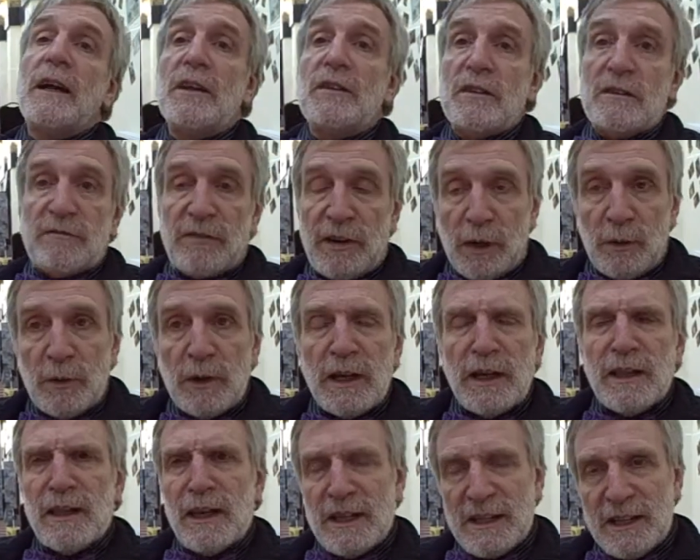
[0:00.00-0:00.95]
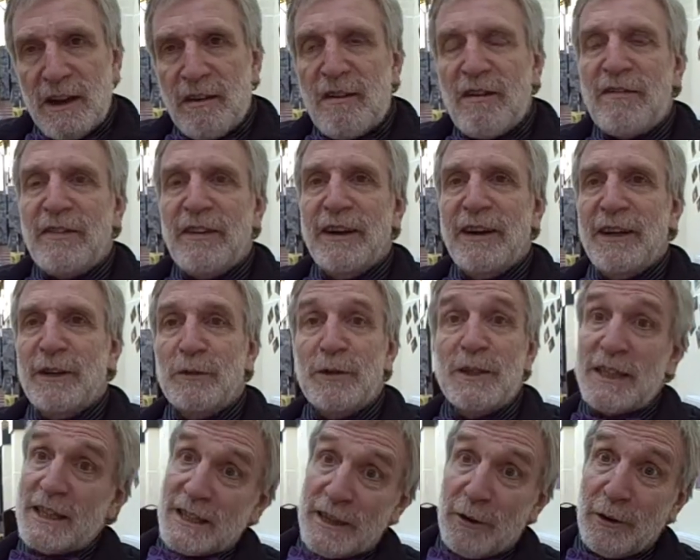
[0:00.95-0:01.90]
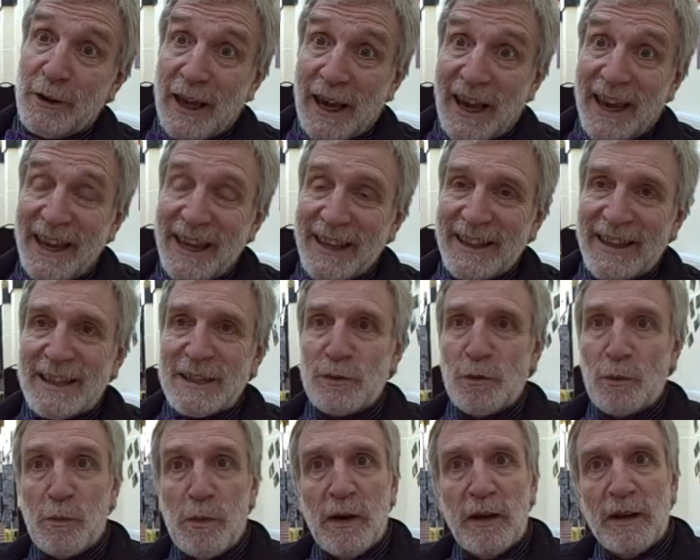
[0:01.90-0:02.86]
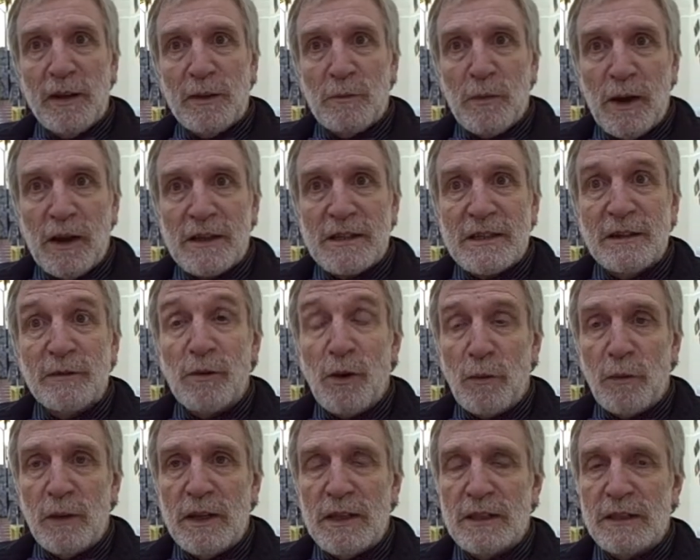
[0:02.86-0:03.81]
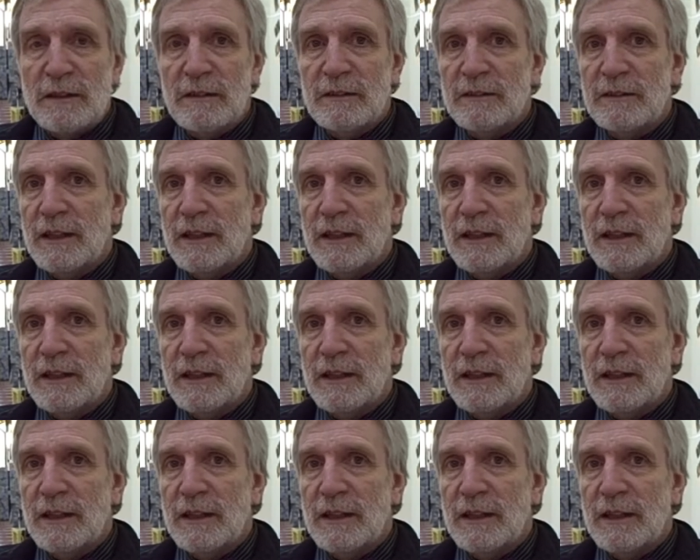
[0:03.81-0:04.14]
and frequently they're terrified, which is okay. That's all part and parcel of what we do.